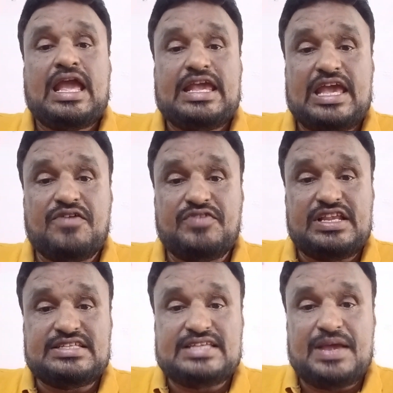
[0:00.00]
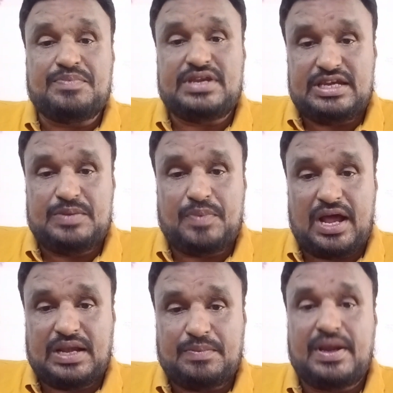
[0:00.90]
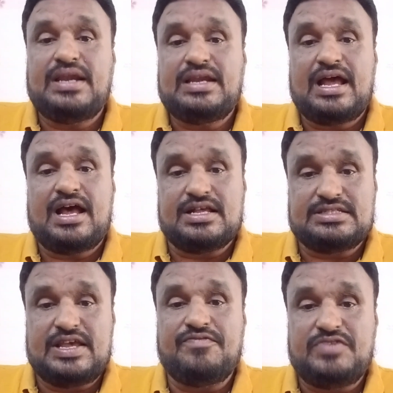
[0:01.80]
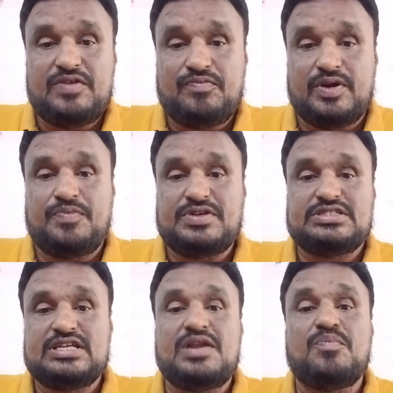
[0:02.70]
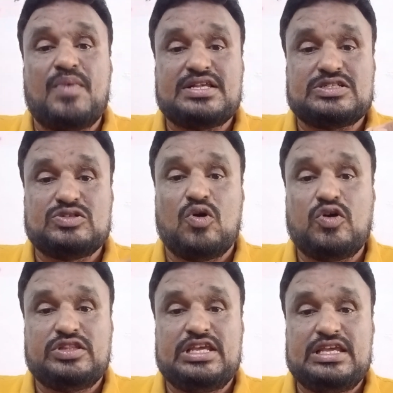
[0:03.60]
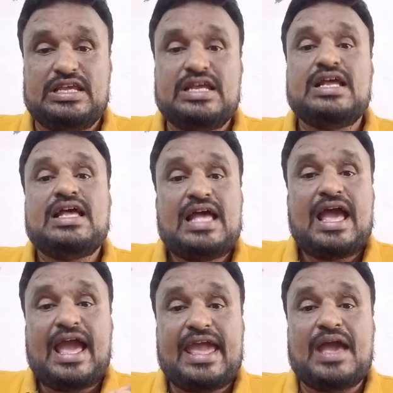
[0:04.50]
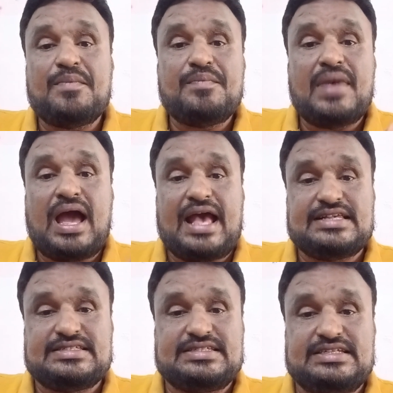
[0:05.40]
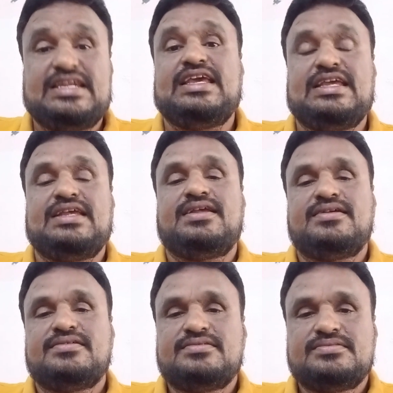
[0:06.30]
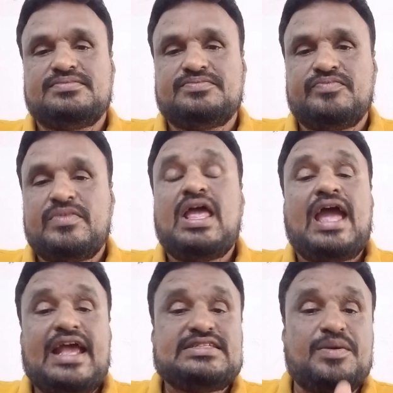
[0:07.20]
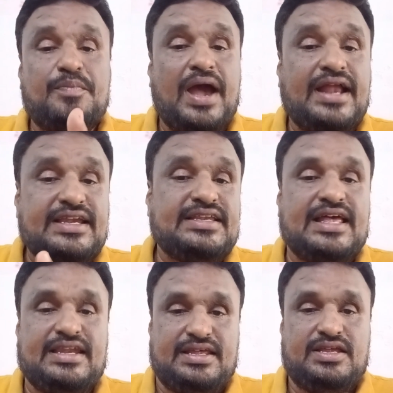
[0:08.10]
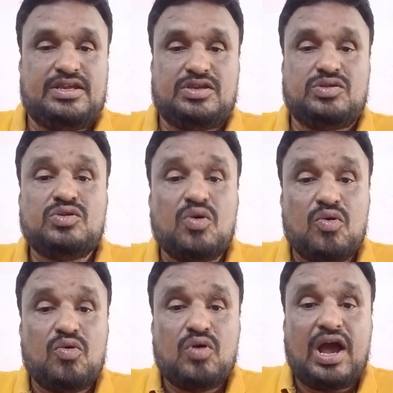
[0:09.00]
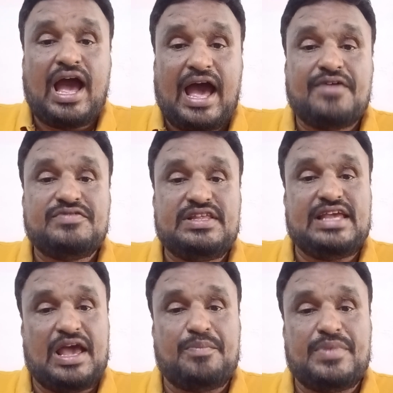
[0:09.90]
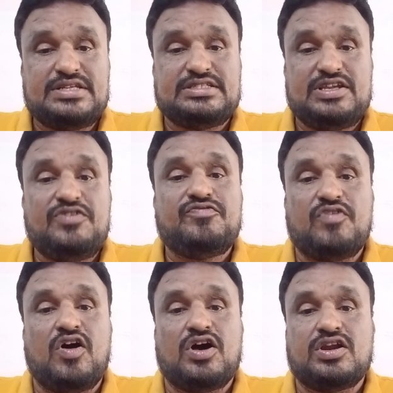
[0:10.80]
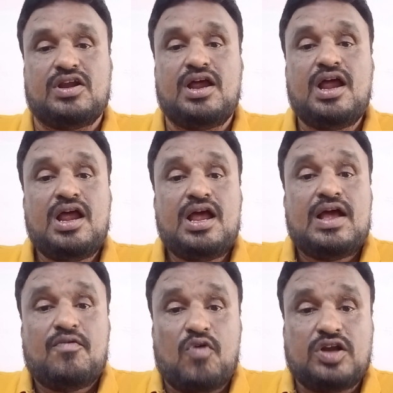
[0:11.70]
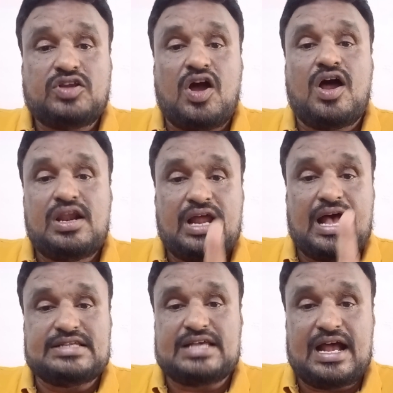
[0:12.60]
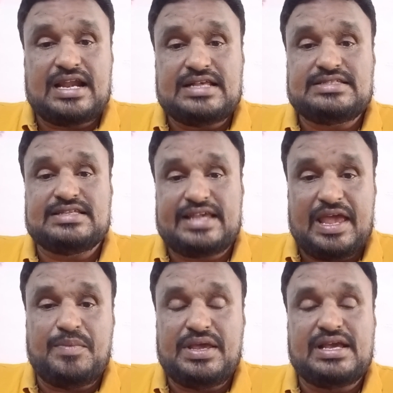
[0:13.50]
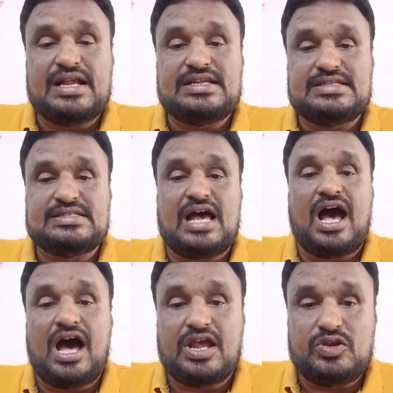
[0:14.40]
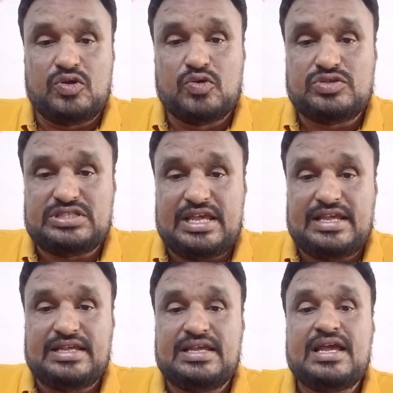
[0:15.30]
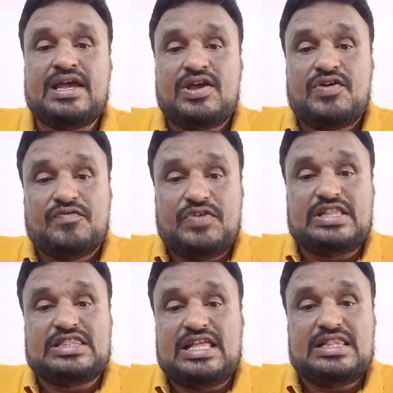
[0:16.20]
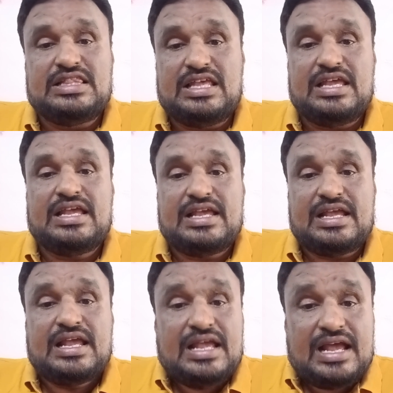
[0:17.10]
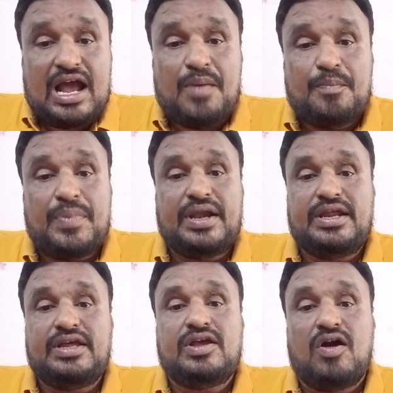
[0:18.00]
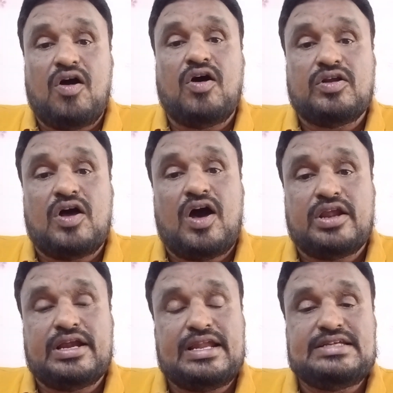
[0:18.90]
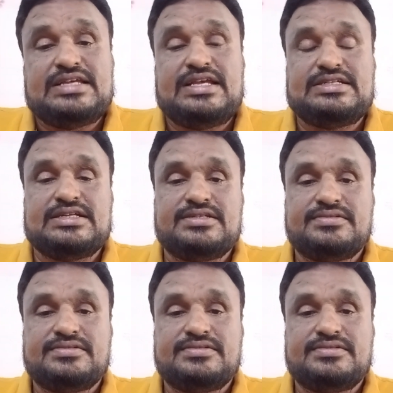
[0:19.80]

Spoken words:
Every safety department or safety professional must know the MSD. It's a mandatory to have the MSD for what all hazardous chemicals are using within the company or organization.